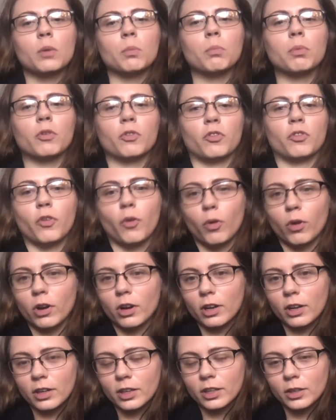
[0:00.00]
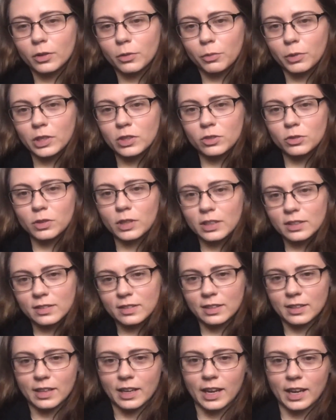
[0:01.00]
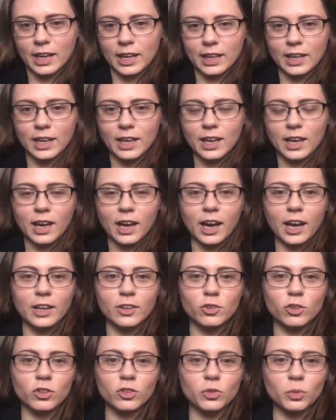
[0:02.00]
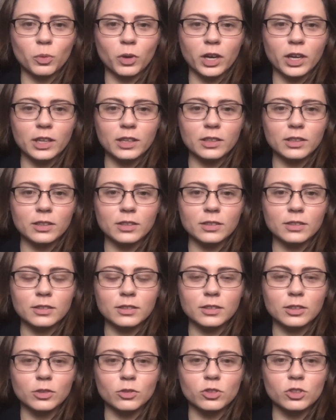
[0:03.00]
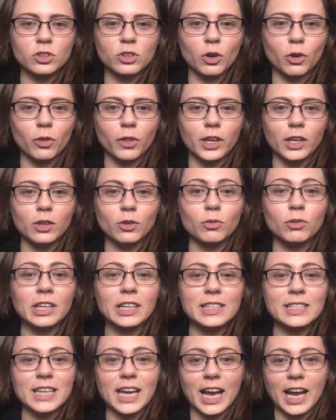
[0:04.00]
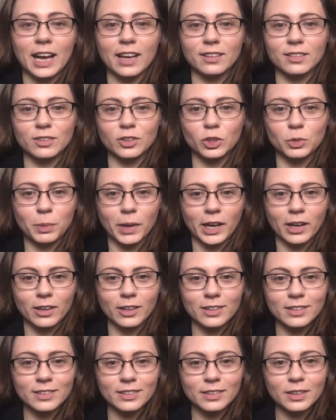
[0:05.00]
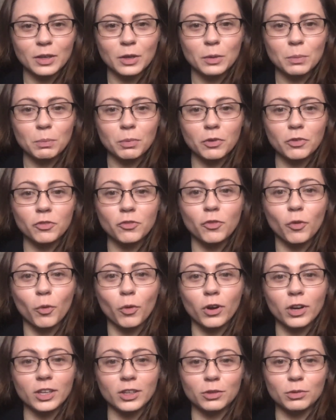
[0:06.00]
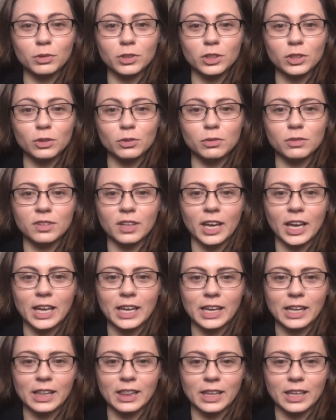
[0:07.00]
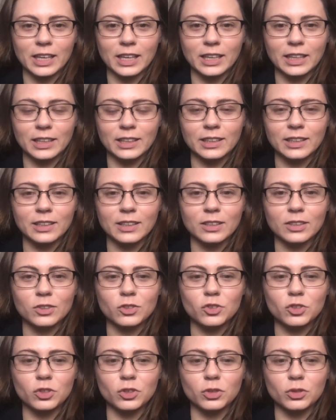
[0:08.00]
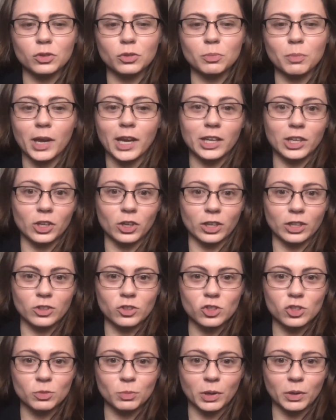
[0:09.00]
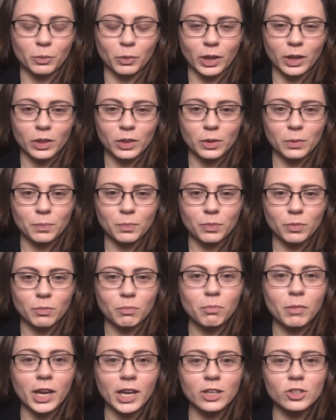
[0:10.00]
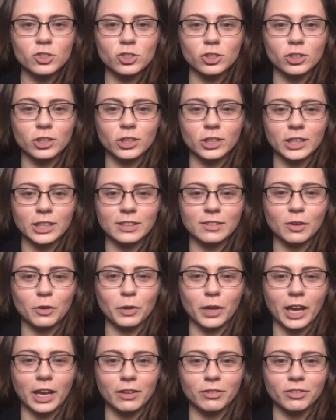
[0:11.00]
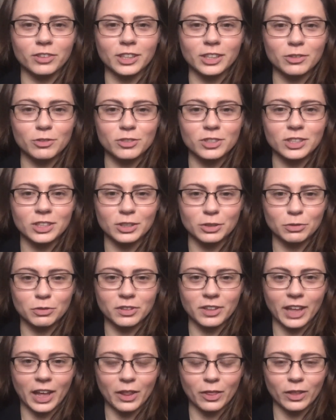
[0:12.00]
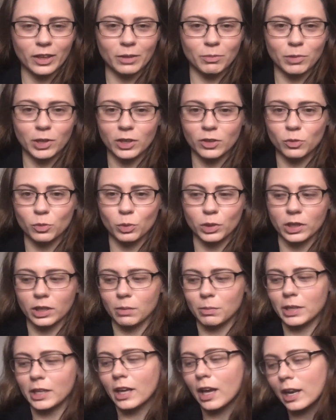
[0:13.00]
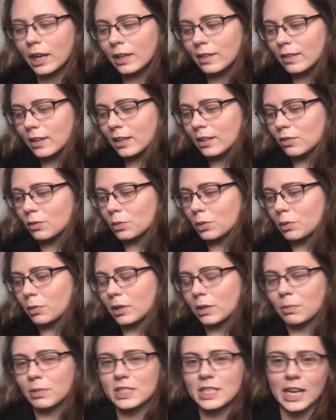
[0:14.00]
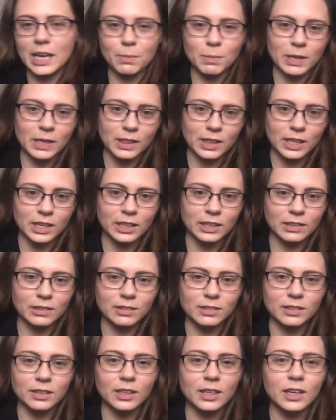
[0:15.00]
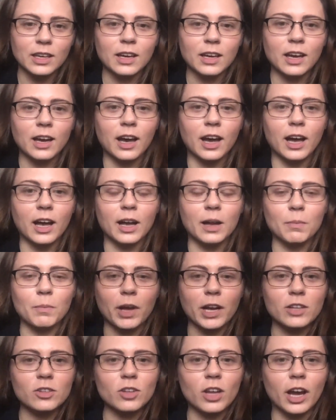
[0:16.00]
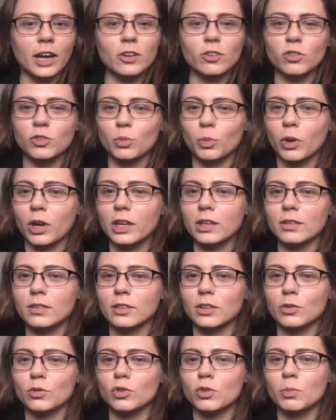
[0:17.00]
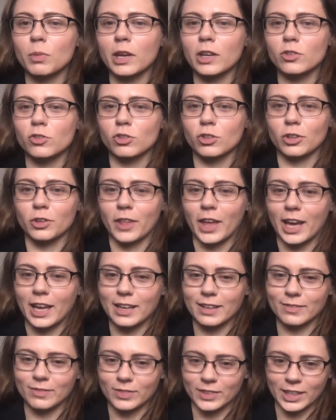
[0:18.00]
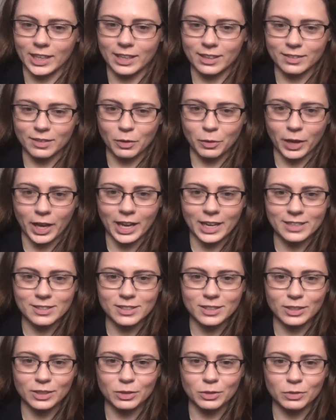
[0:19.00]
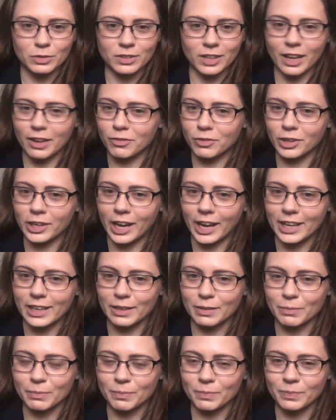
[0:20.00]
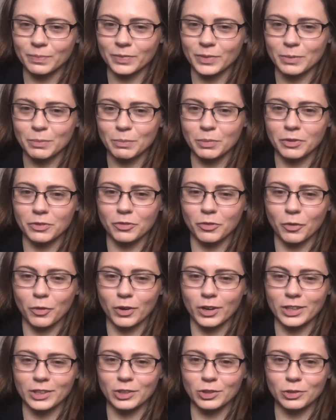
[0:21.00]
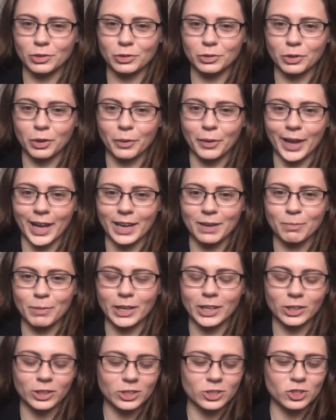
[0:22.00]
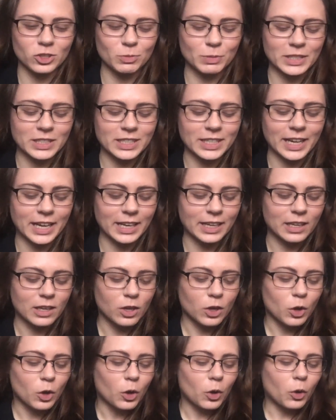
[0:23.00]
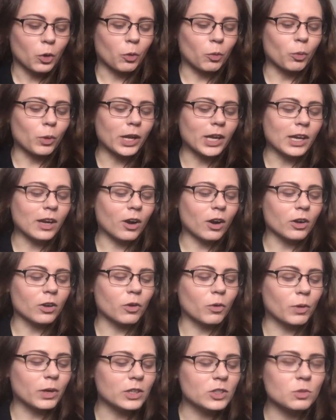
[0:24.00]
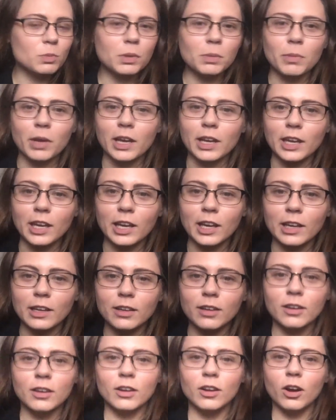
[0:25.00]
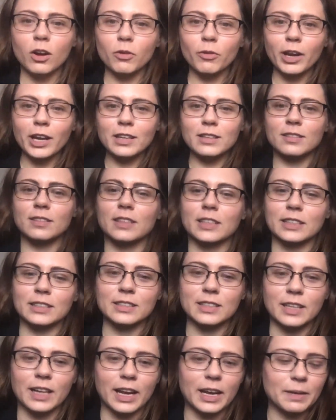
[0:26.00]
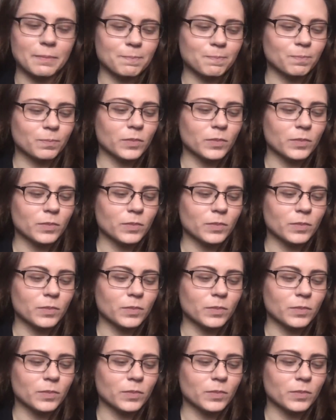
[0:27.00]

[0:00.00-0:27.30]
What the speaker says: Before we do this today, I just want you to know that you need to ask your parents before you use anything to make your instrument with. Make sure it's okay for you to use that thing because we're going to be cutting things, we're going to be taping things. I just want you to make sure that it is okay to use every item before you go ahead and make your instrument today. We are going to be making a Rainstick today.